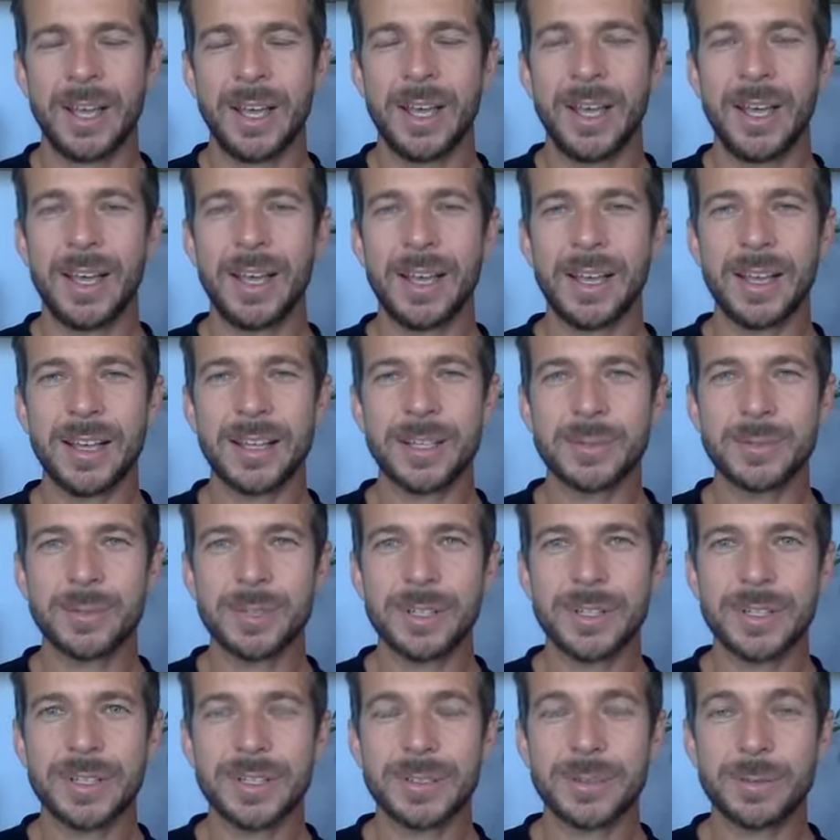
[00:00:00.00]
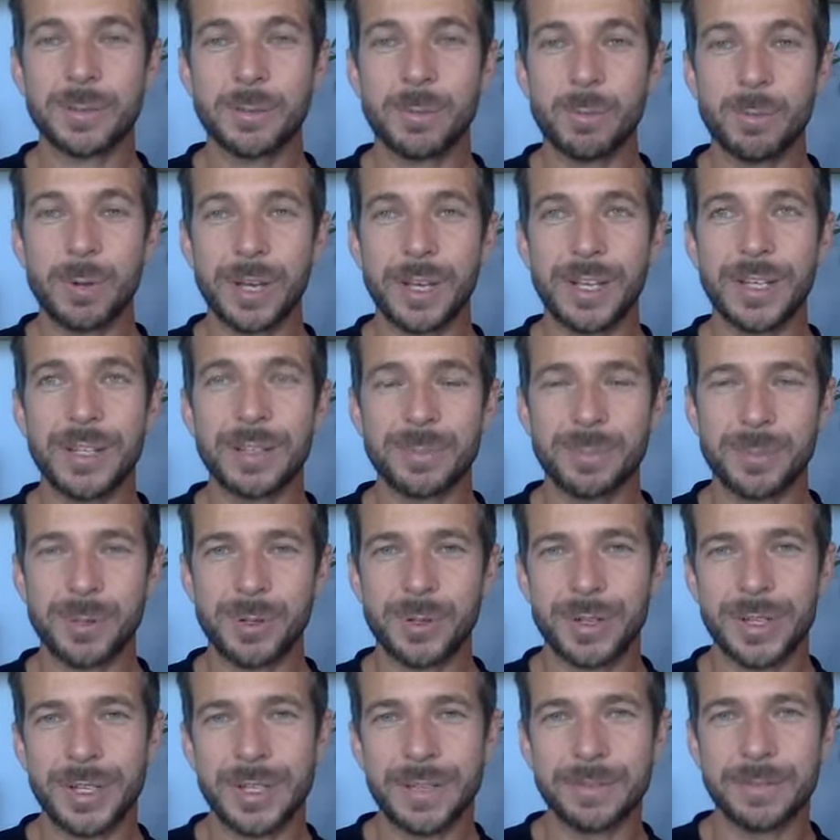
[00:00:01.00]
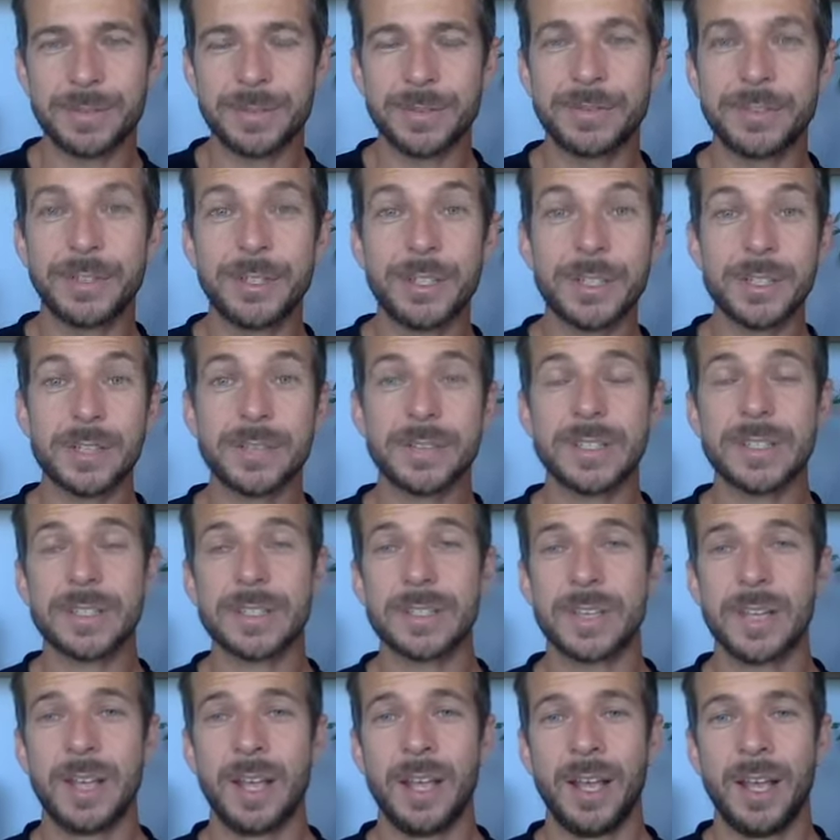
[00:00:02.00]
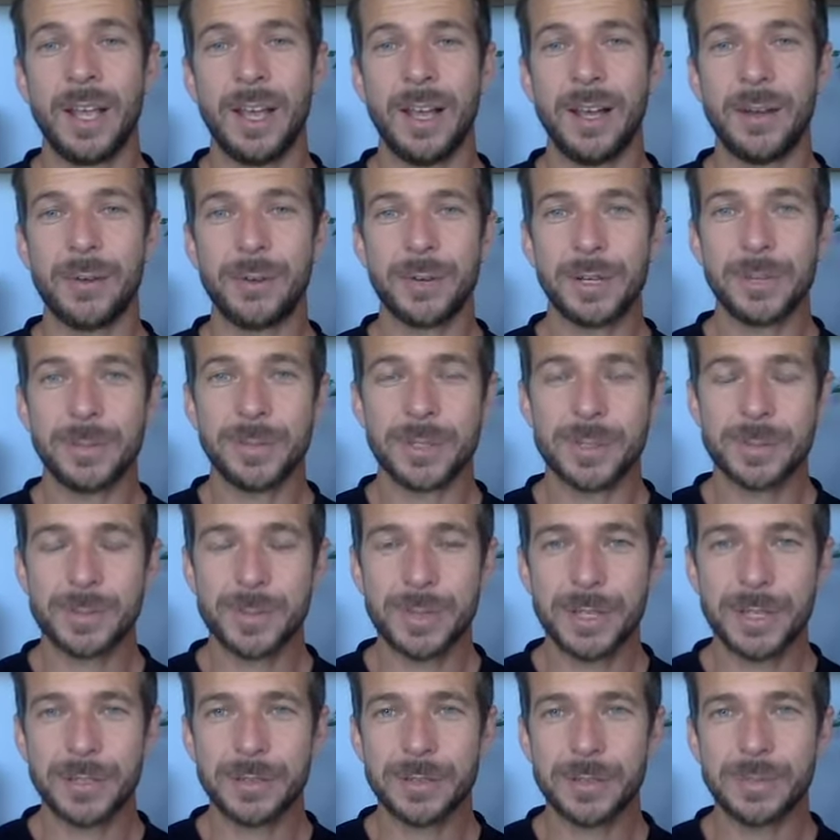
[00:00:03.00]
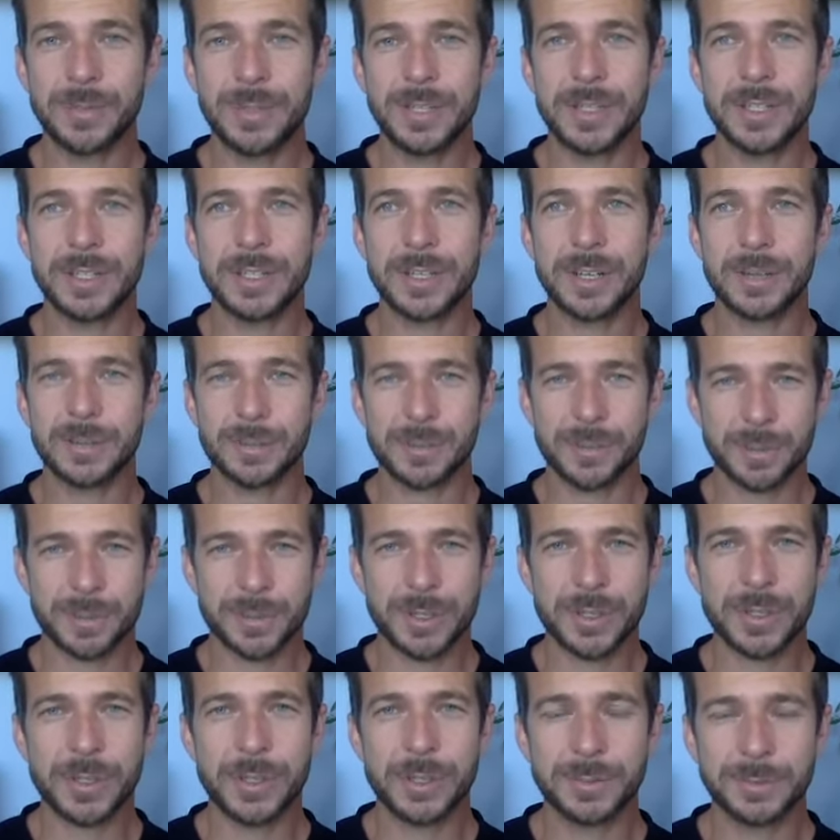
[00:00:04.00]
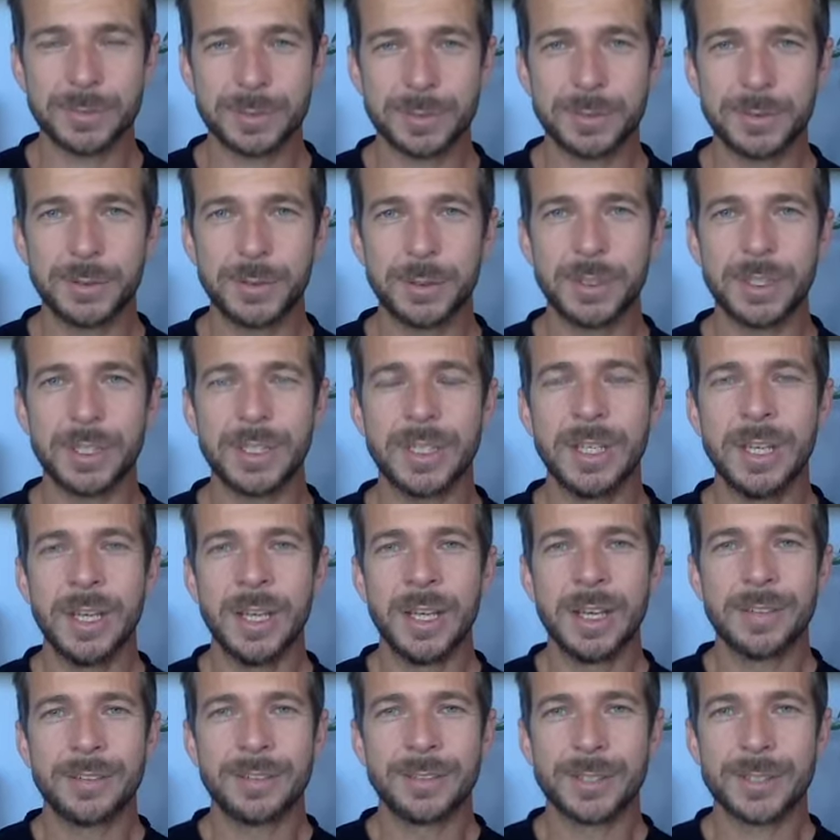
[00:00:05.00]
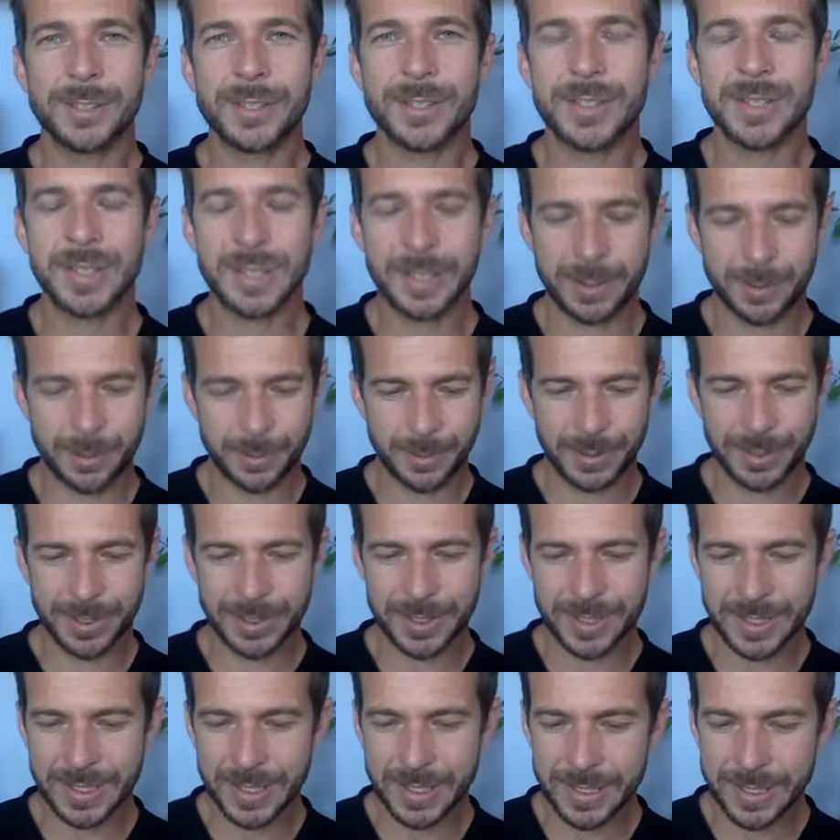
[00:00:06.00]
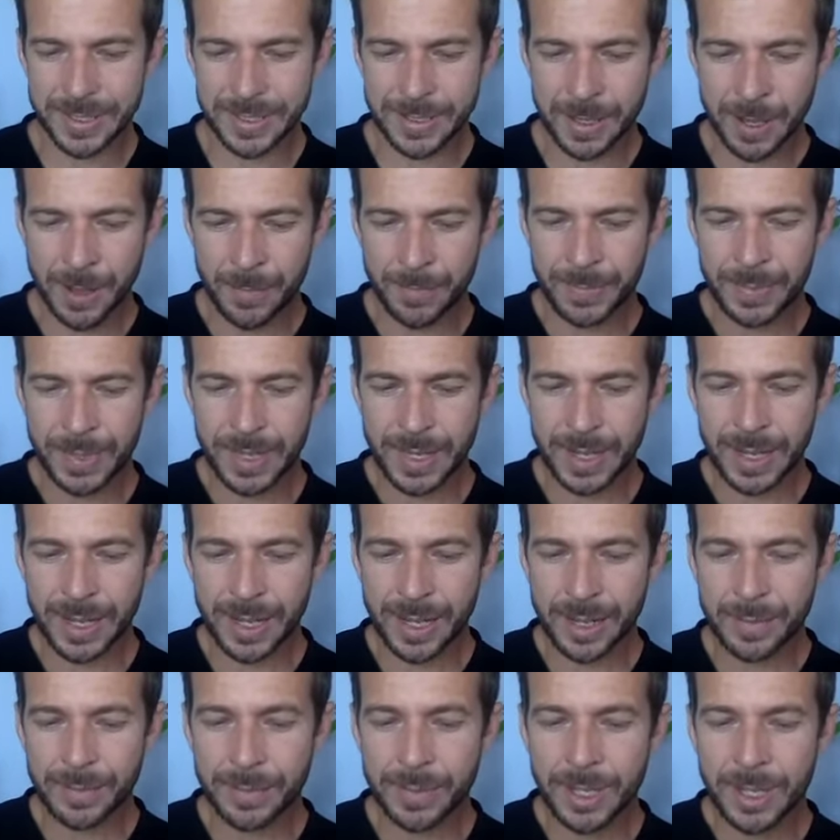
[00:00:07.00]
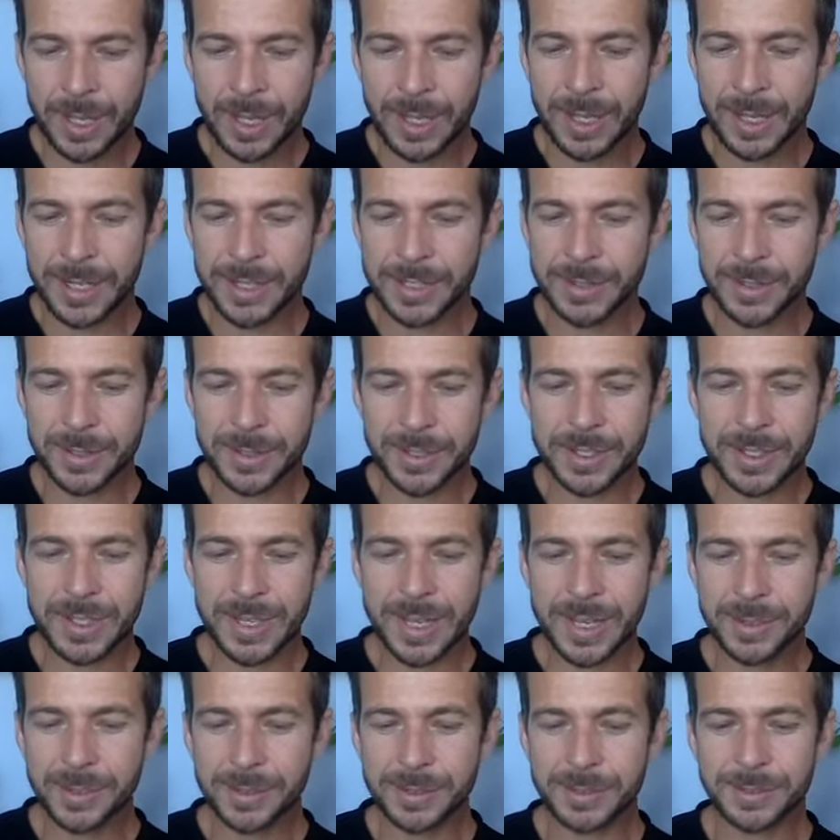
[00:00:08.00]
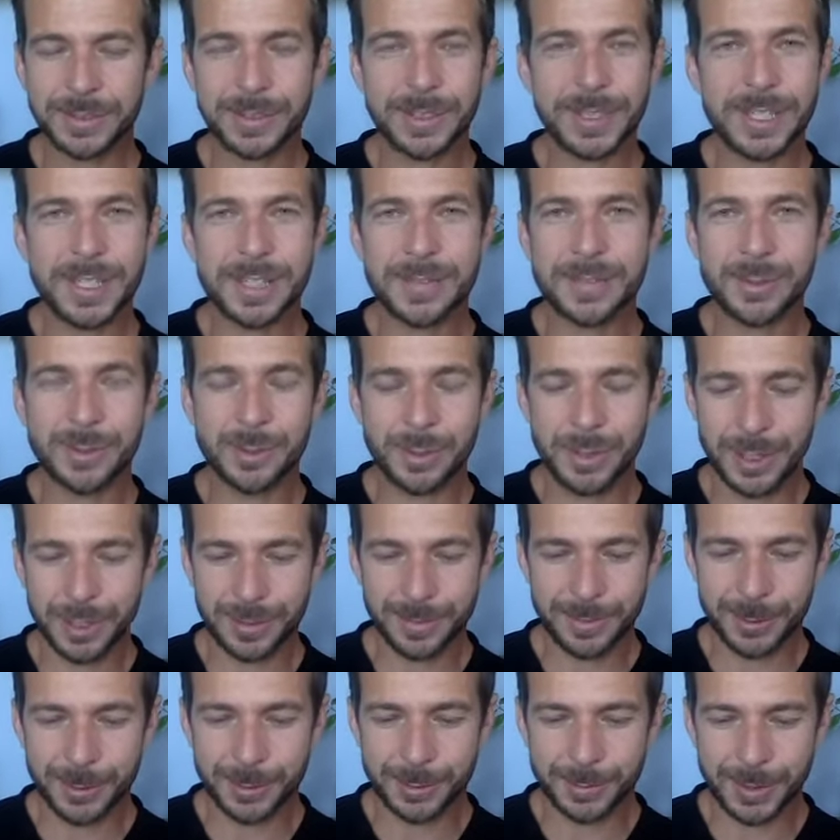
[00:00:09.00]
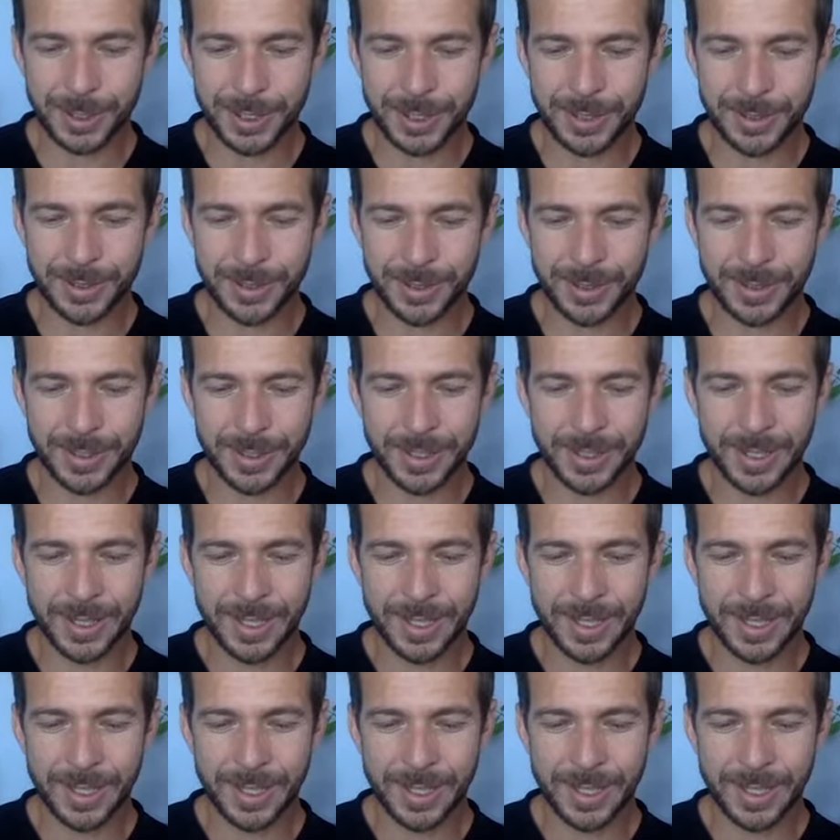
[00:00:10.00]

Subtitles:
as we just wait upon Him. The verse that's really been speaking to me comes from Psalm 40, verse 6, where it says, it's not sacrifice that really moved my heart.